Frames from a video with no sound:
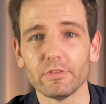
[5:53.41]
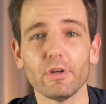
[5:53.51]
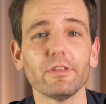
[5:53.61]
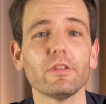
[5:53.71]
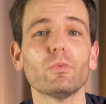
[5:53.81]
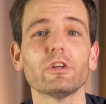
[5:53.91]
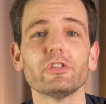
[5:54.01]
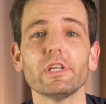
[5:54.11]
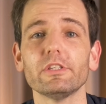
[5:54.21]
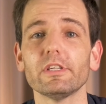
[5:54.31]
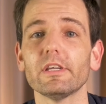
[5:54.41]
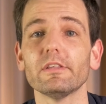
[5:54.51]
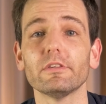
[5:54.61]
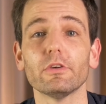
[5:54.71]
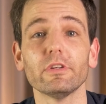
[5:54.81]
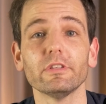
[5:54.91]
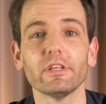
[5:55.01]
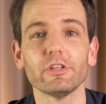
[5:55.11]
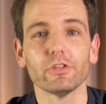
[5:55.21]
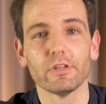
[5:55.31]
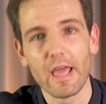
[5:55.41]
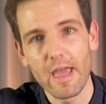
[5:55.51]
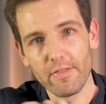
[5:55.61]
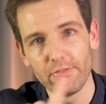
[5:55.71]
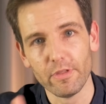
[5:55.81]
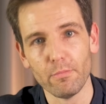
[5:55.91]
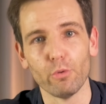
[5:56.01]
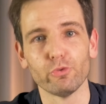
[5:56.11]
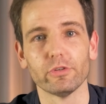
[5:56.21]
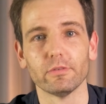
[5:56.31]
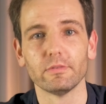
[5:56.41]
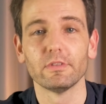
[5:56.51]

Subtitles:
The only thing we're changing is the orientation and the motion.